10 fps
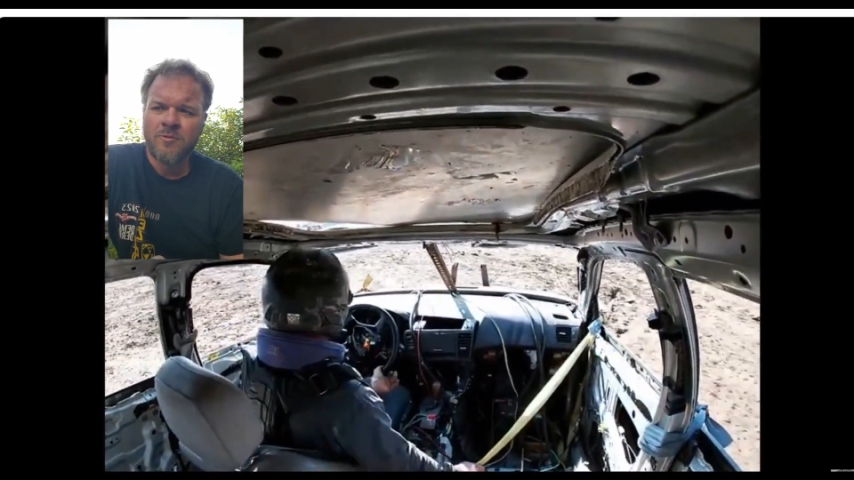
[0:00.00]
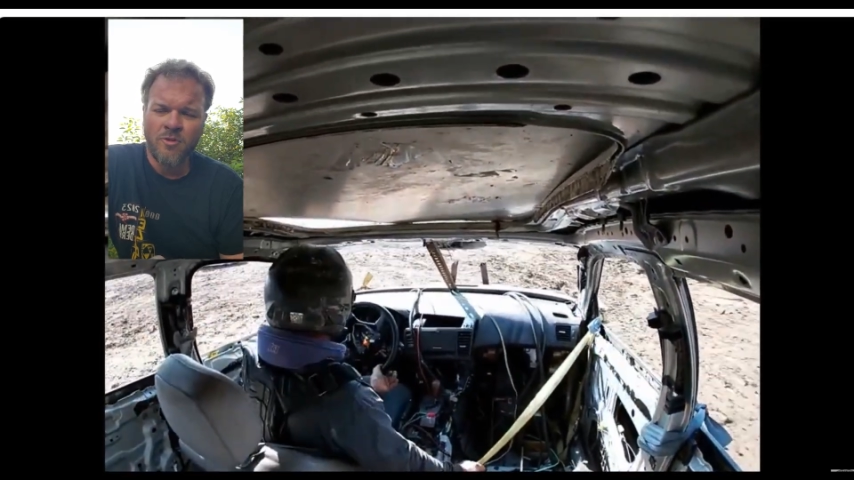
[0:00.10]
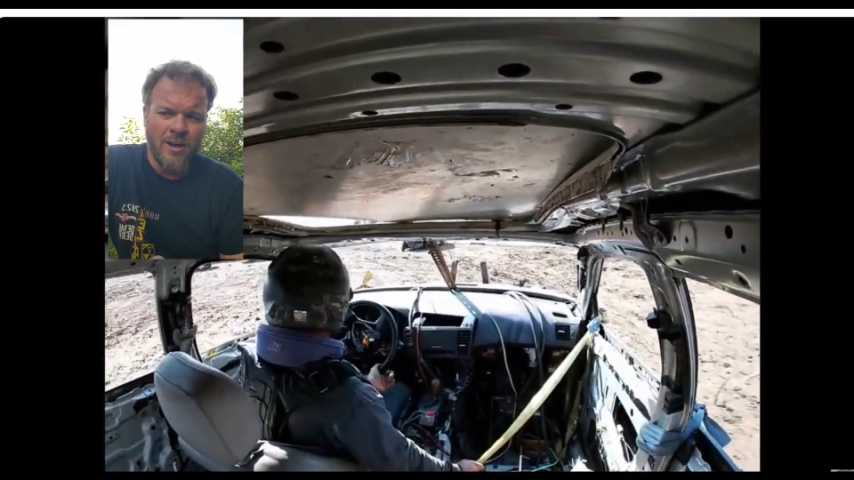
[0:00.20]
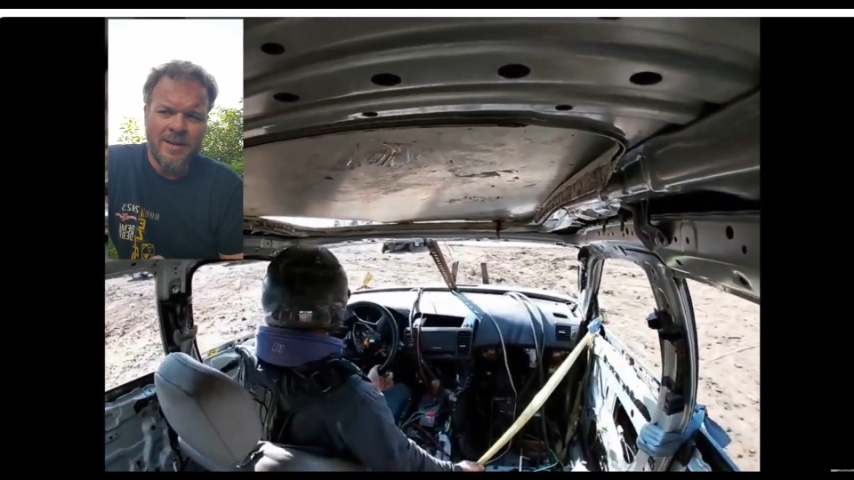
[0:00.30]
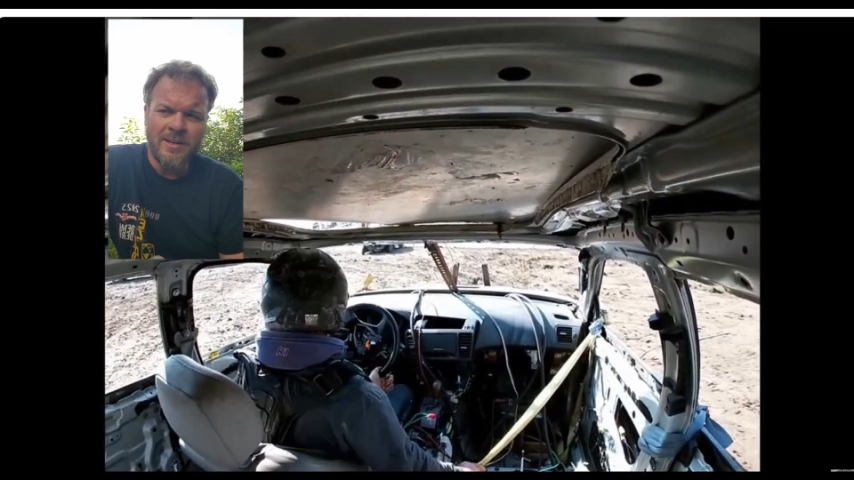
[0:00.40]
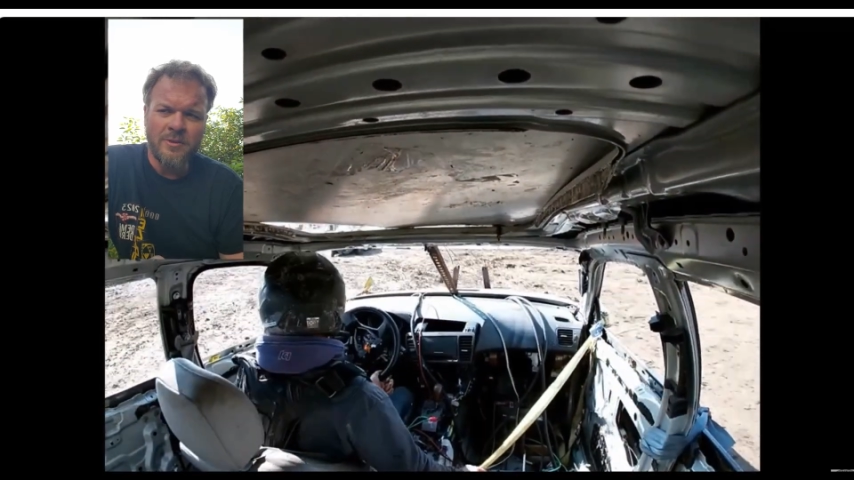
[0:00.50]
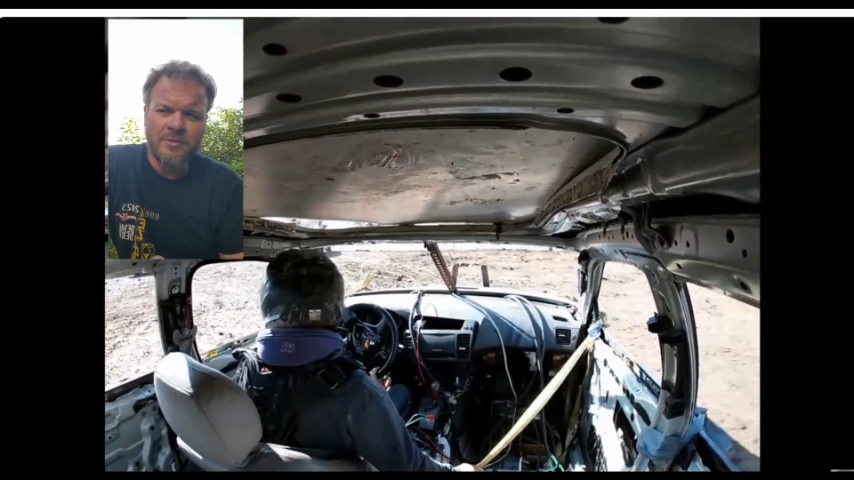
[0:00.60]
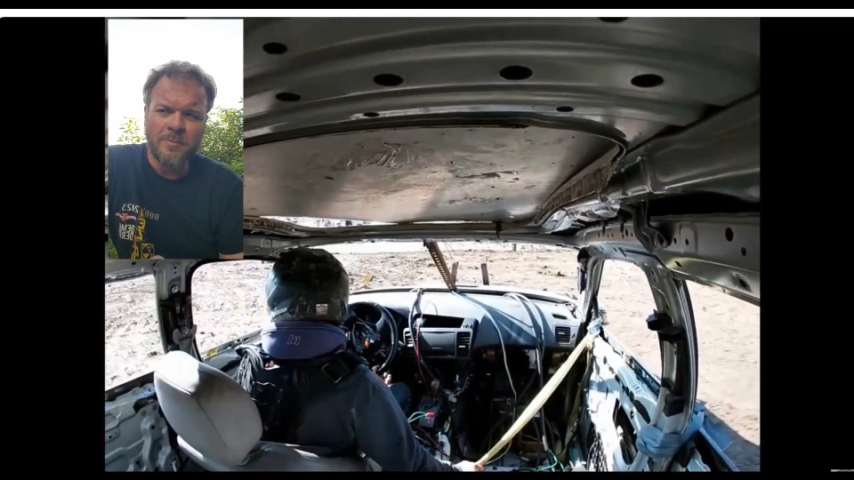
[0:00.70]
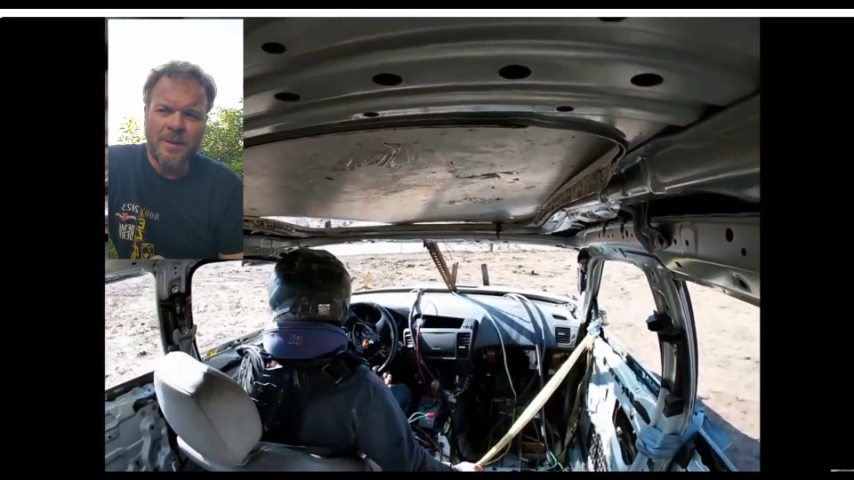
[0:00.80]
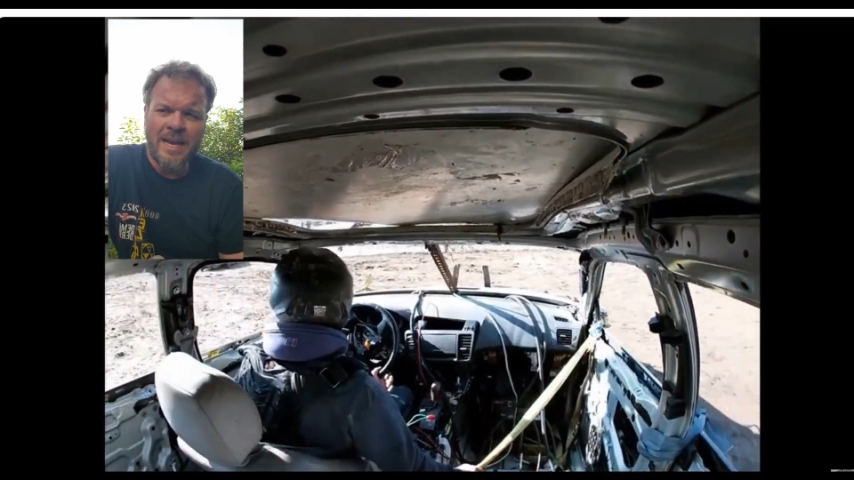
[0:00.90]
Trying to use
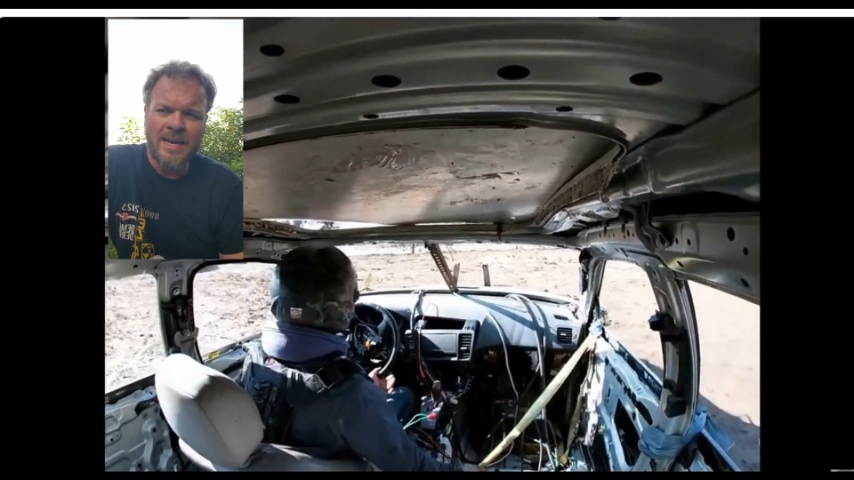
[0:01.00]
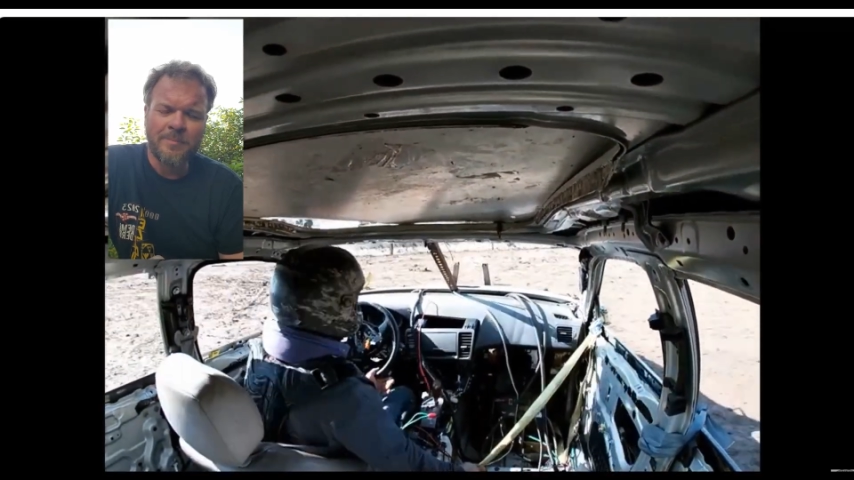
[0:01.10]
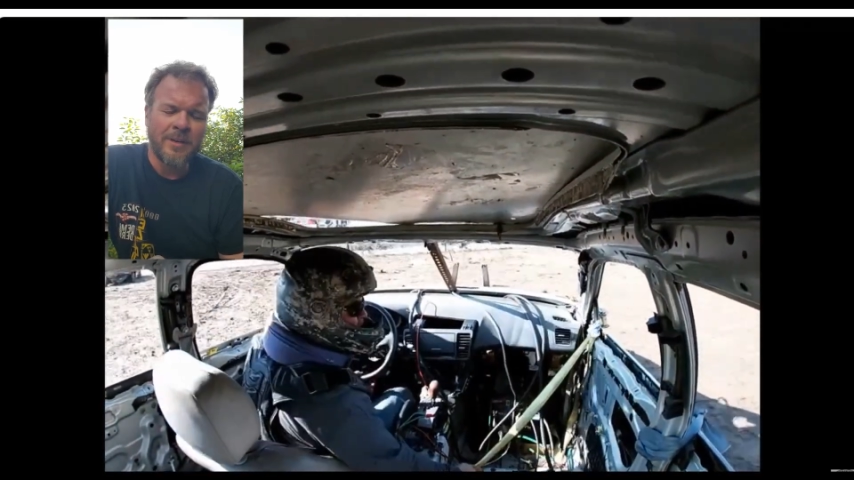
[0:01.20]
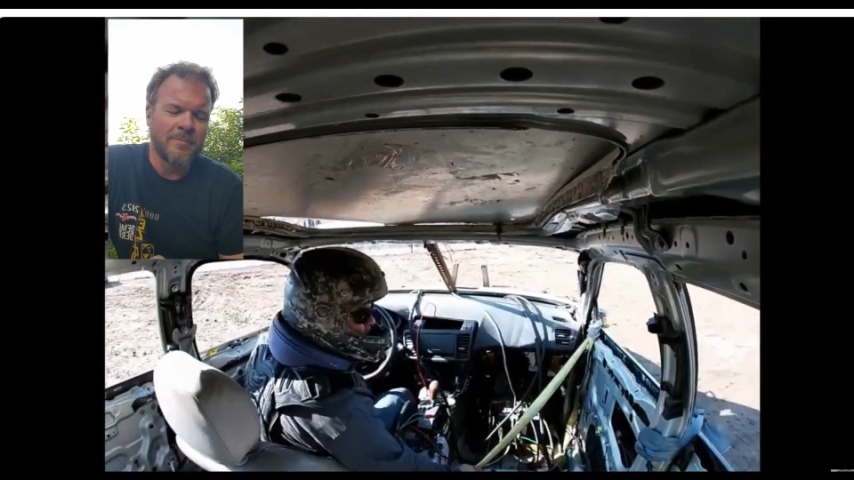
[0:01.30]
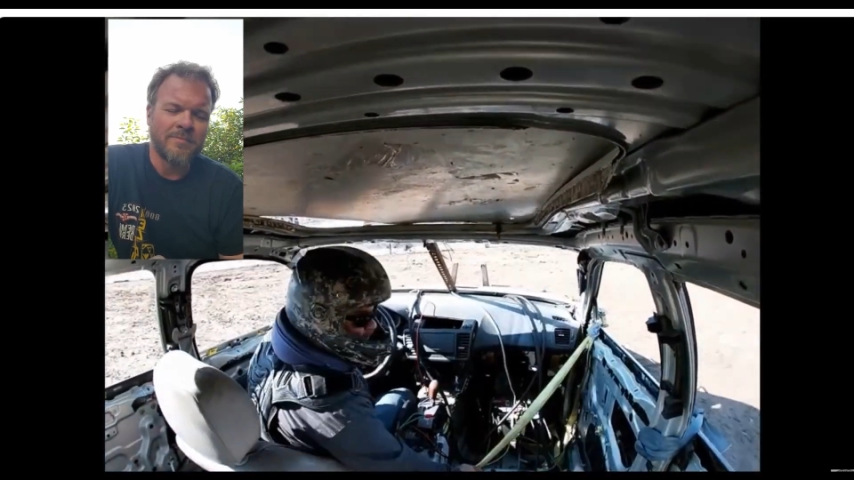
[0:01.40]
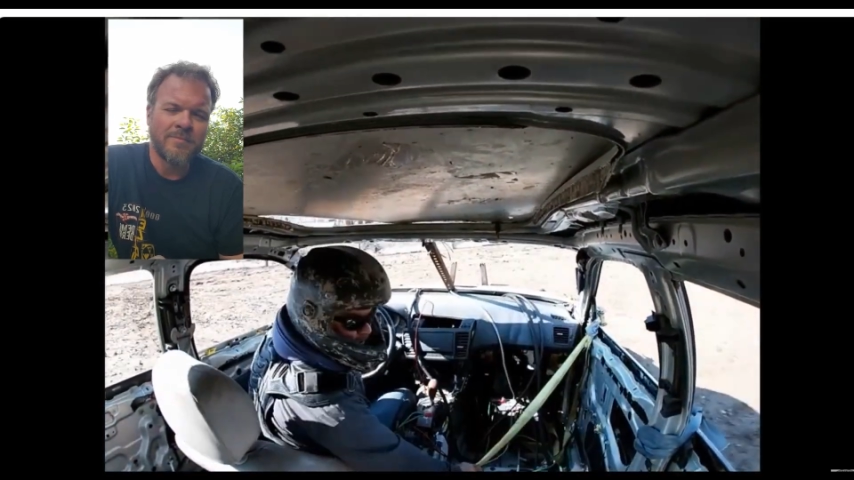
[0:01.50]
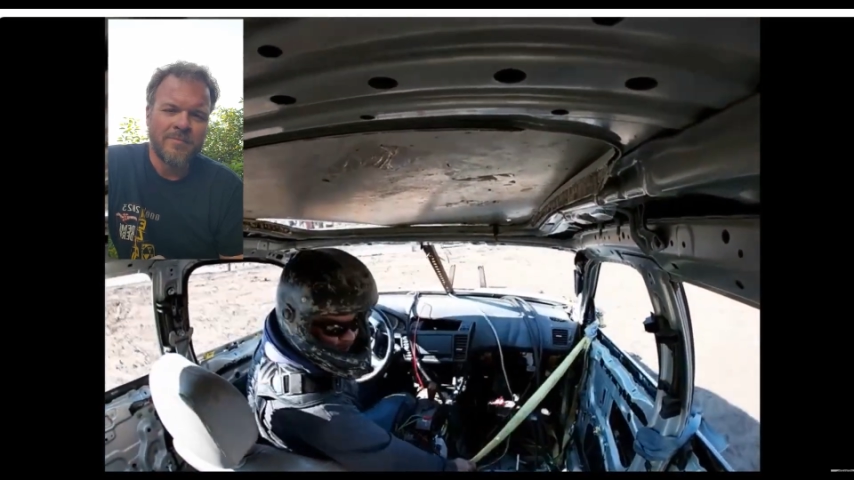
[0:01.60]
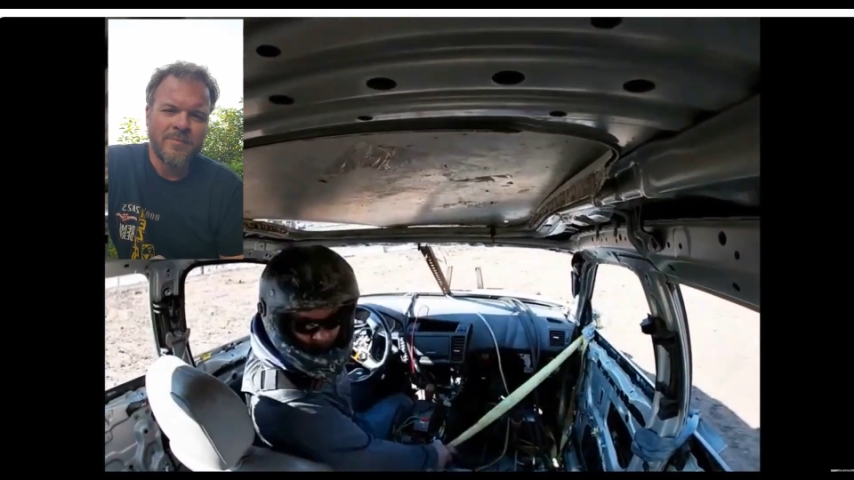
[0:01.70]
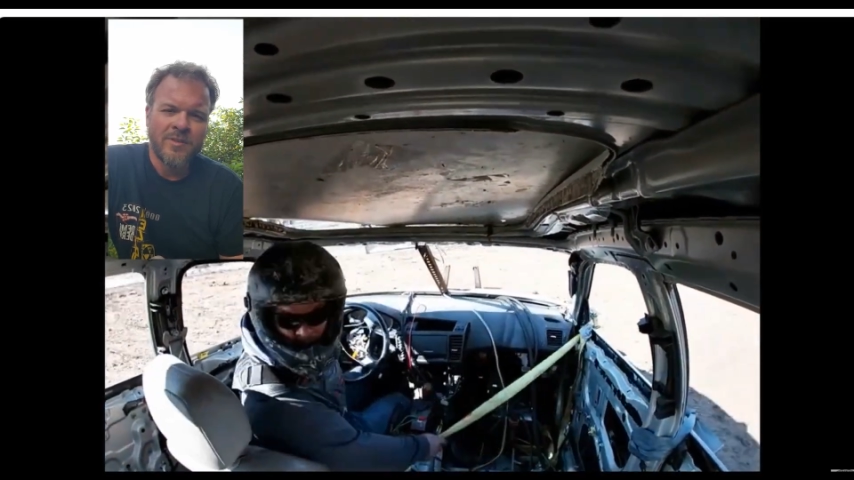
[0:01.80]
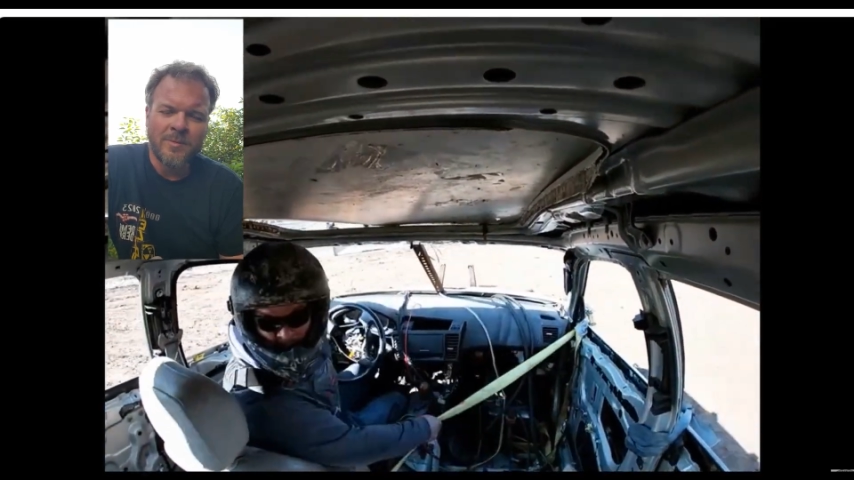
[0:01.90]
the back, but
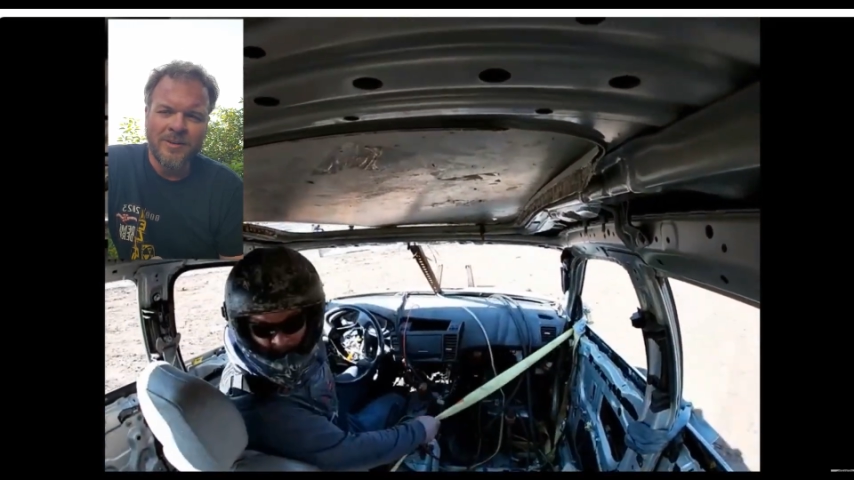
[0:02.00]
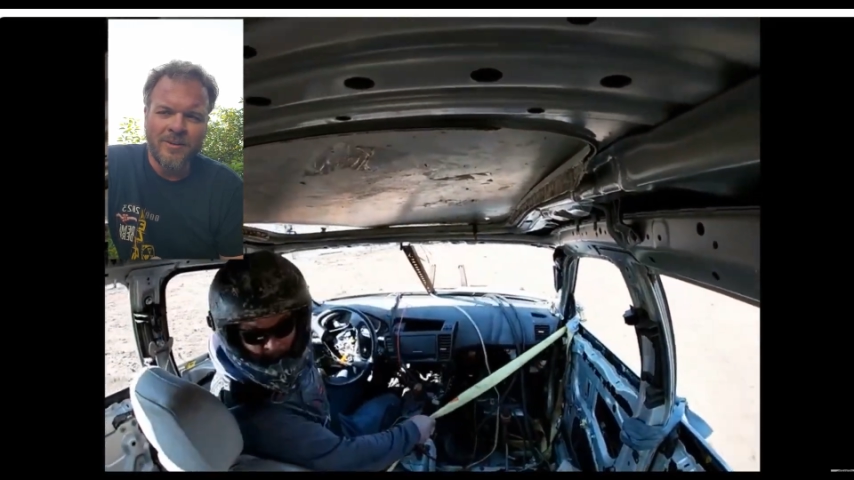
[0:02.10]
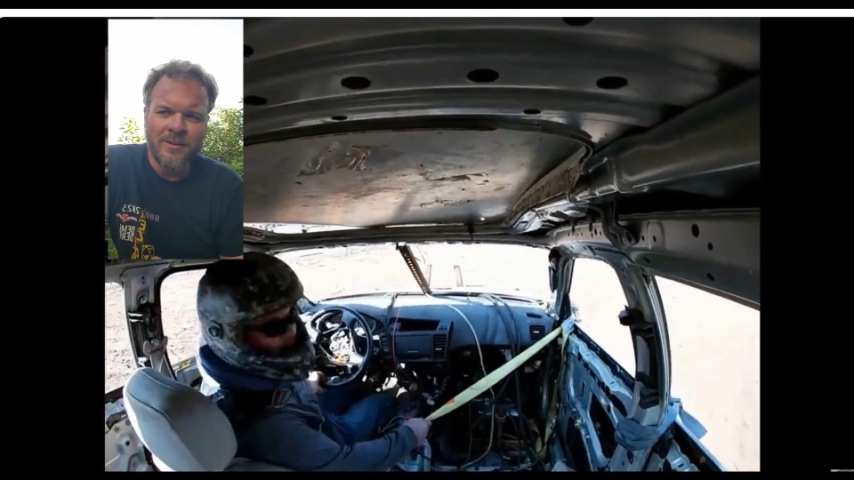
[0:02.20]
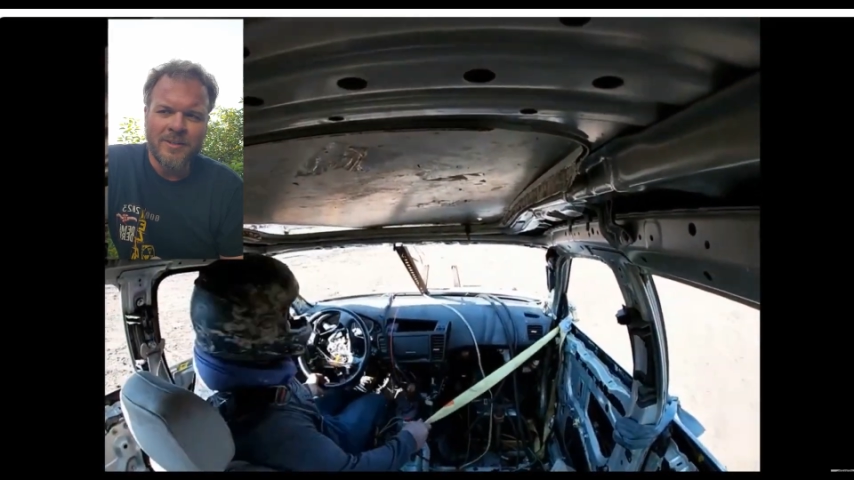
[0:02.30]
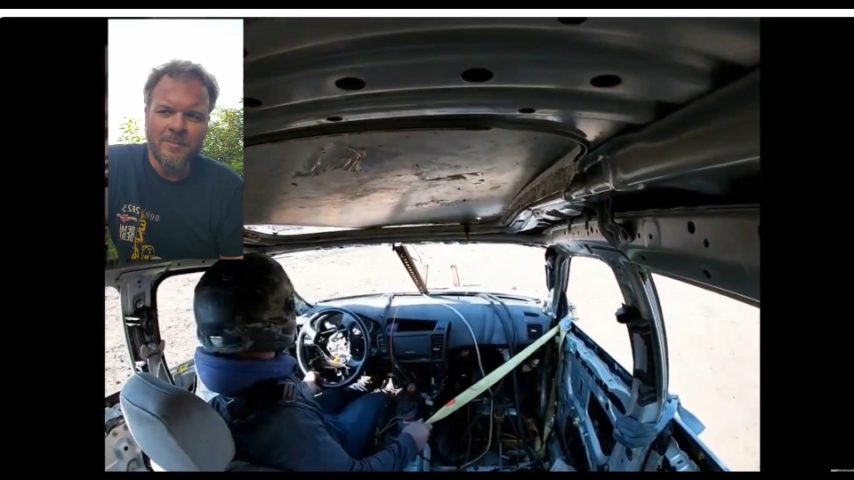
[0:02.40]
to be honest,